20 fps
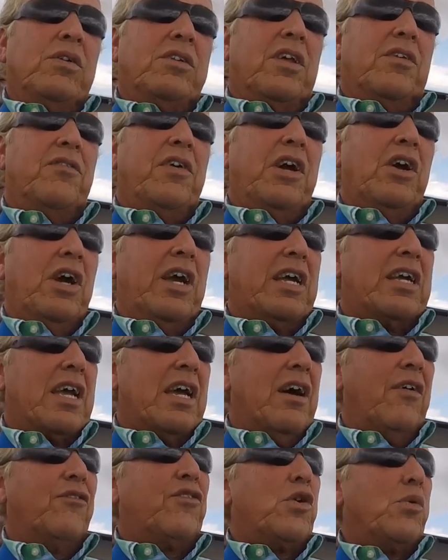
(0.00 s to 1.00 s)
It's a very
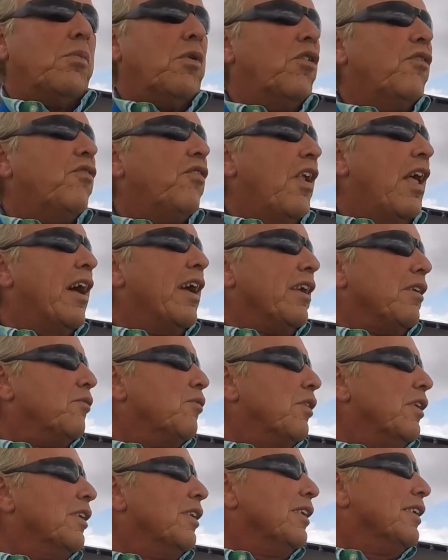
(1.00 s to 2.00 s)
comfortable flight,
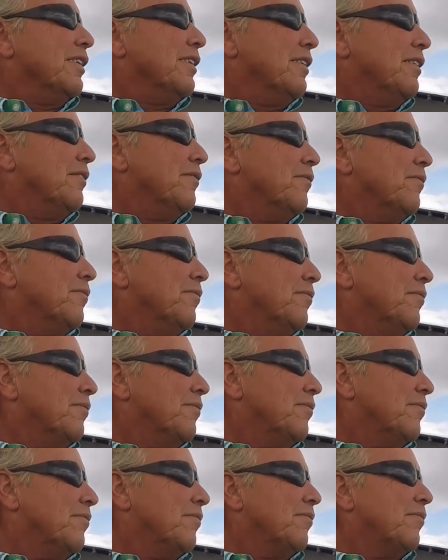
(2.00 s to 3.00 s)
really.
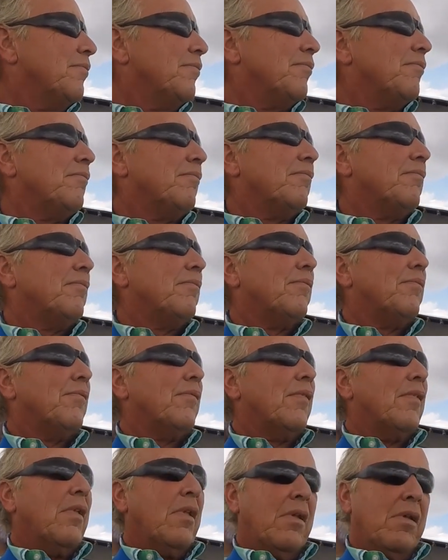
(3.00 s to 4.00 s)
So if you
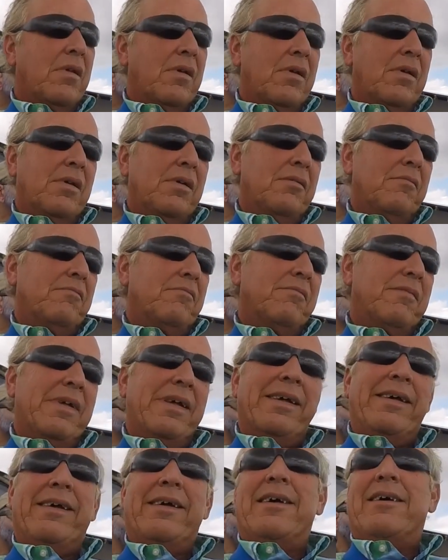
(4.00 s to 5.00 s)
want to fly again,
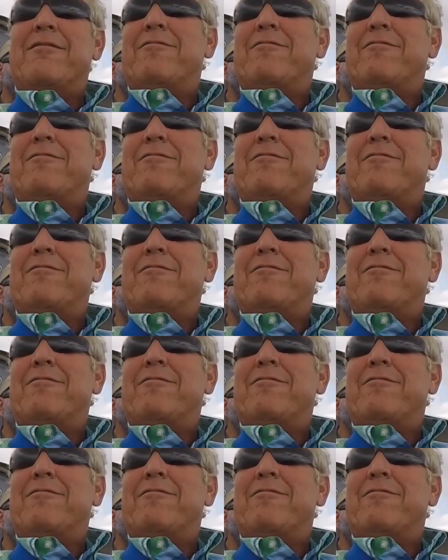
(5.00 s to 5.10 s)
I'm happy to